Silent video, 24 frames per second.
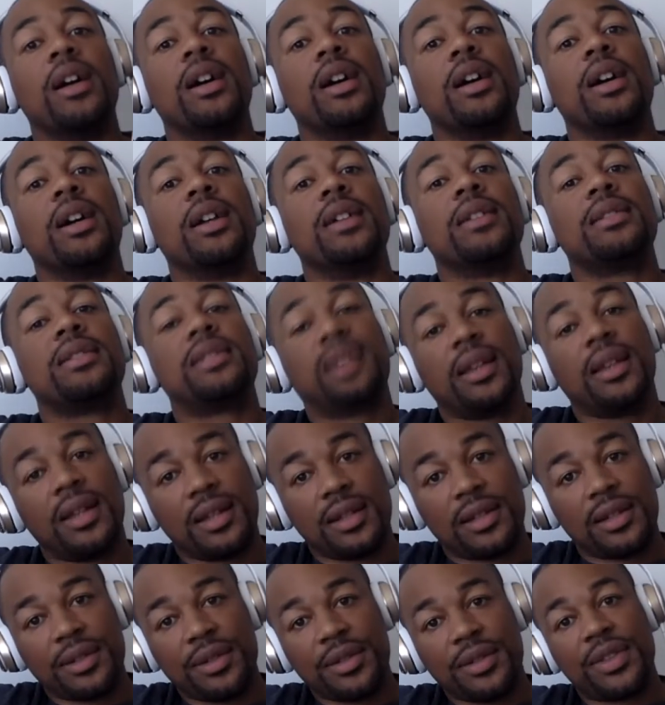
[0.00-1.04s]

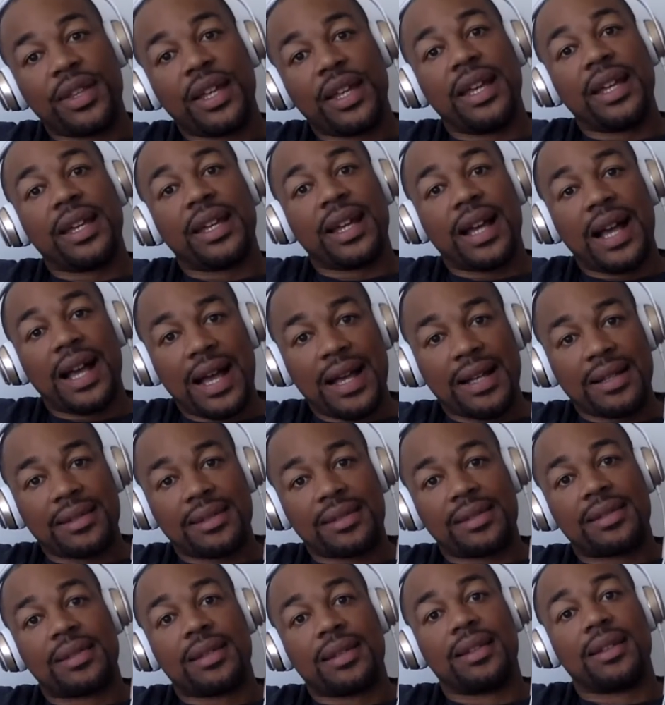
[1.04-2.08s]
until they
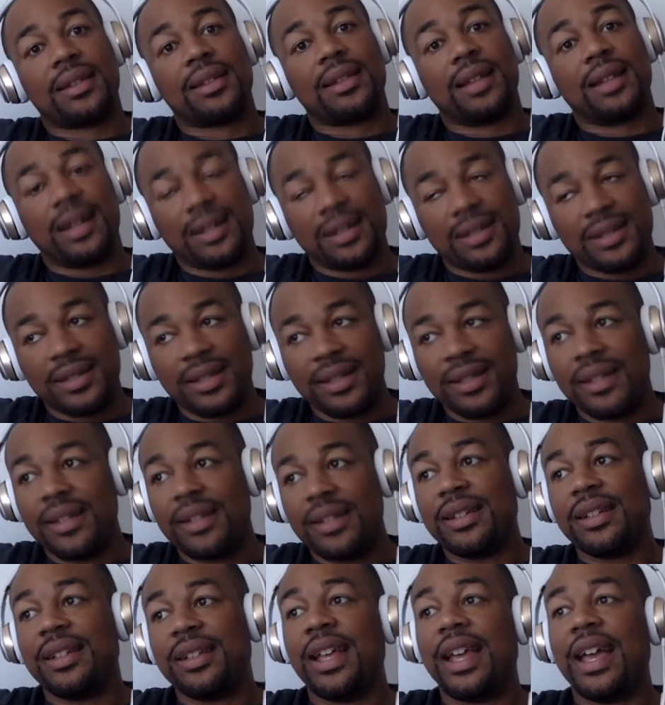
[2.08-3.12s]
got to
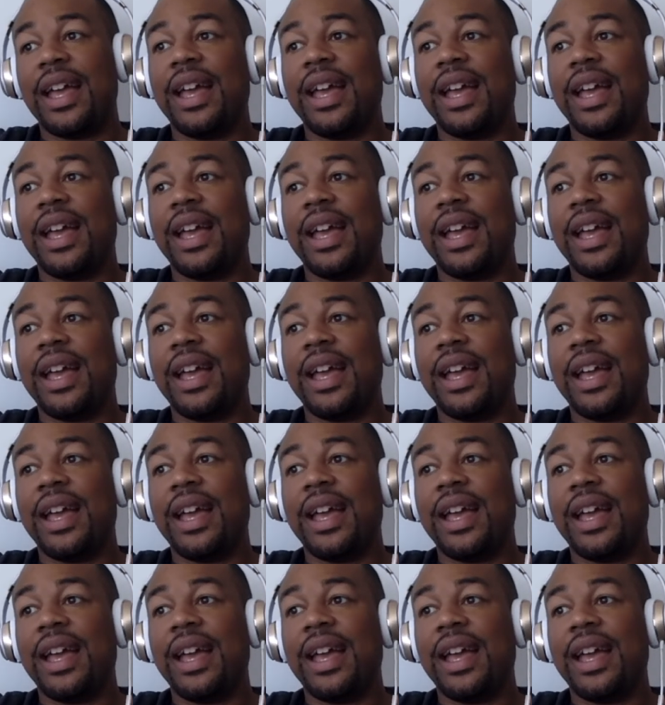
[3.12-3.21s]
London.